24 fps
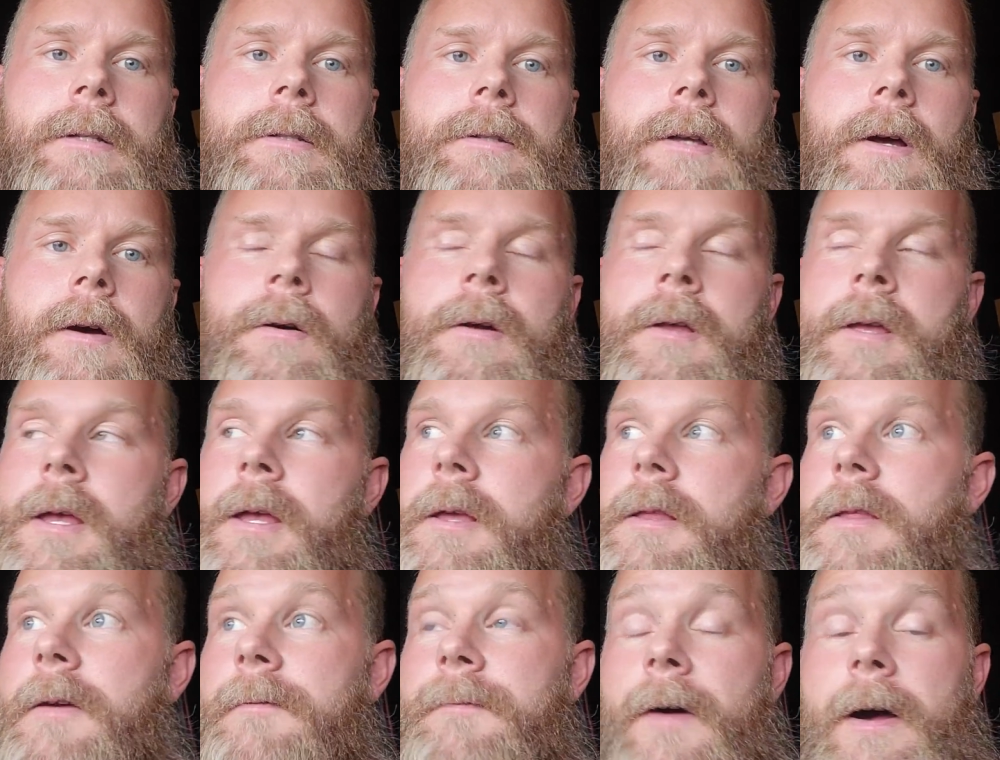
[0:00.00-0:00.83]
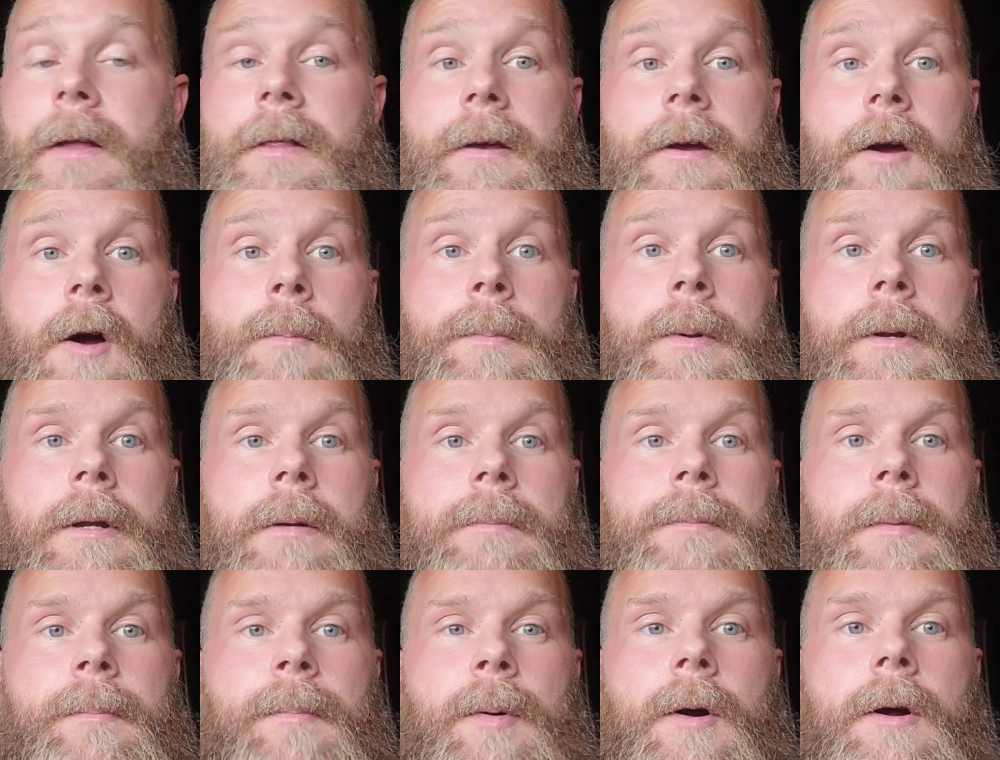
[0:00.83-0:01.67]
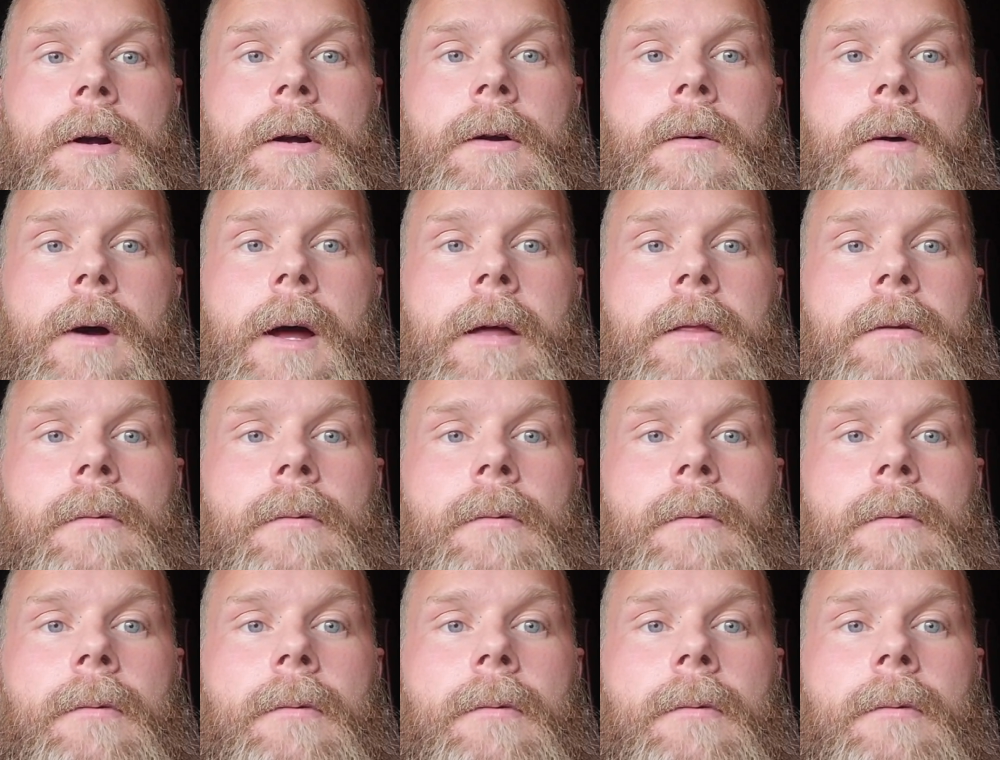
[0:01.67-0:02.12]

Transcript: So they finally opened up the parkway.